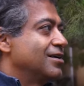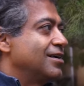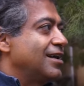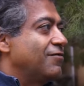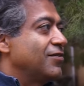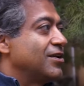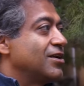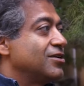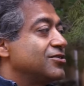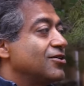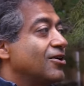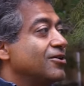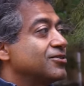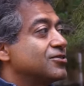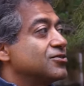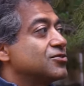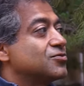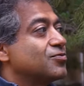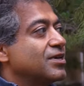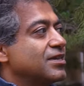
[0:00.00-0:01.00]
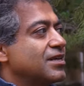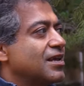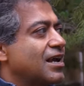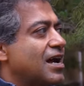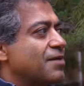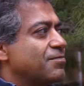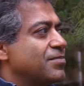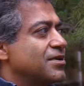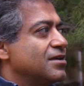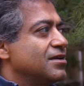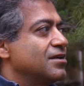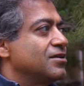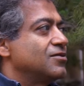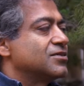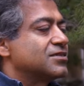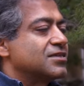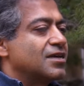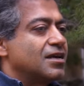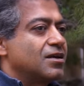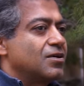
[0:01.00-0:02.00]
If an adult is really happy,
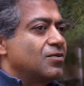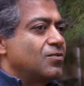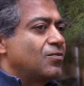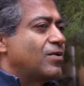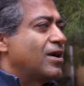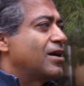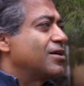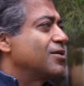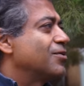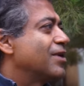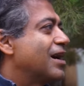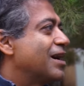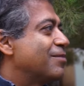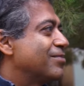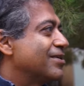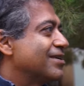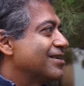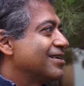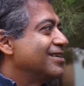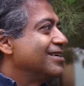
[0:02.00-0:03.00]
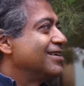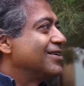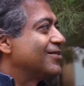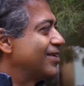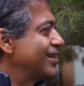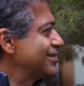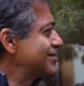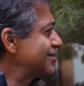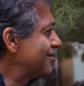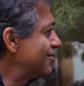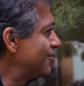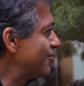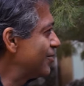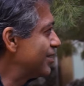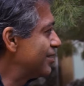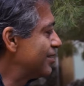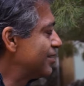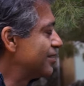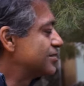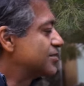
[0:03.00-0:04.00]
you say, "Why are you happy?" Right? It's a little
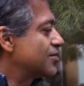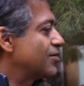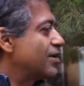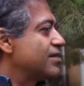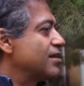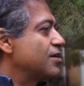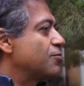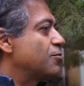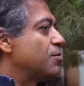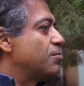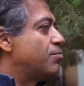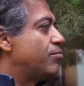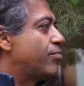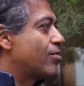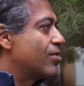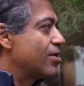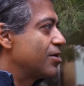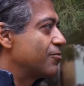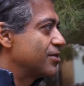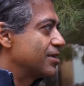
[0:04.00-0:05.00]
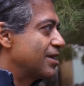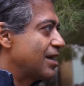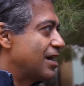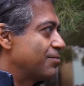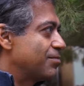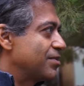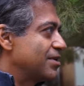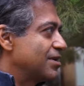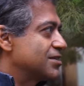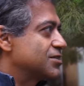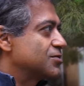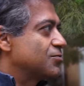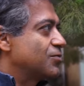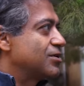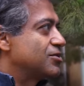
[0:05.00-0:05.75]
weird. So I think we're born with happiness.